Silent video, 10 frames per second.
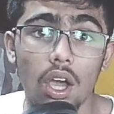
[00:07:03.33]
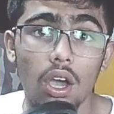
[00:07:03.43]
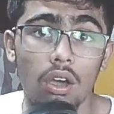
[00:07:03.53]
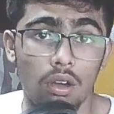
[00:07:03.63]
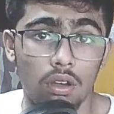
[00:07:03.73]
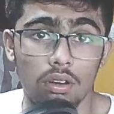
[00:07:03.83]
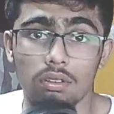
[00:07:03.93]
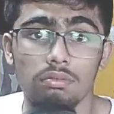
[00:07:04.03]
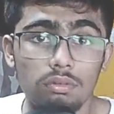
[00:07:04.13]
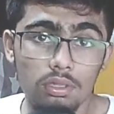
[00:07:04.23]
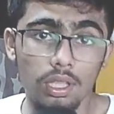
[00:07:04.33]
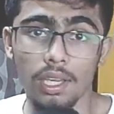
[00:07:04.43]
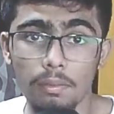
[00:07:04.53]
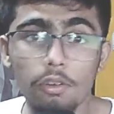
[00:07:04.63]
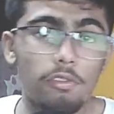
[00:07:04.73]
or
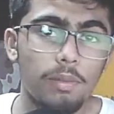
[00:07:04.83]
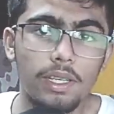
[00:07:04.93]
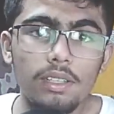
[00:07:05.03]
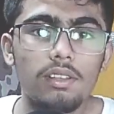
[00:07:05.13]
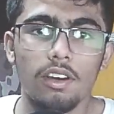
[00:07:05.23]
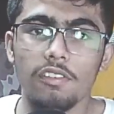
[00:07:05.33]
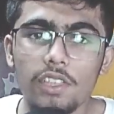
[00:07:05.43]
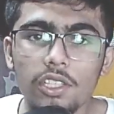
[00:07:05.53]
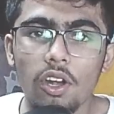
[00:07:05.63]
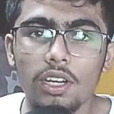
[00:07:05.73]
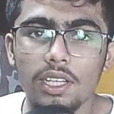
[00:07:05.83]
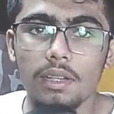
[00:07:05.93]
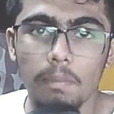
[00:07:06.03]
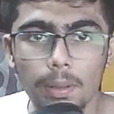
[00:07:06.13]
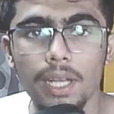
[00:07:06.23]
the movement of tectonic
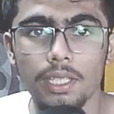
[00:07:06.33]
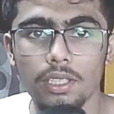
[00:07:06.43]
plates,